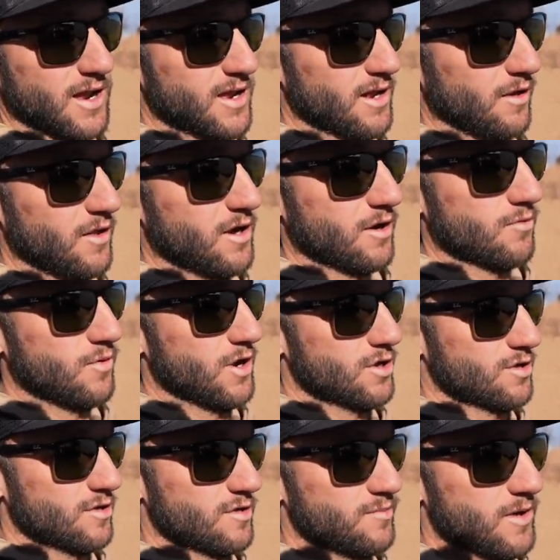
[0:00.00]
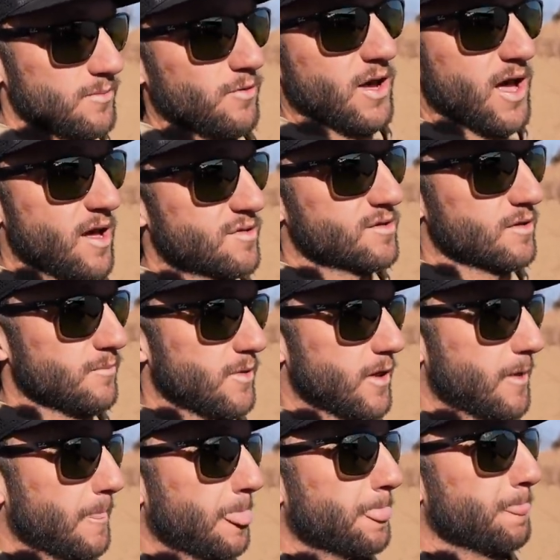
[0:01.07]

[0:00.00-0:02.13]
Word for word: I get a lot of questions, people asking me,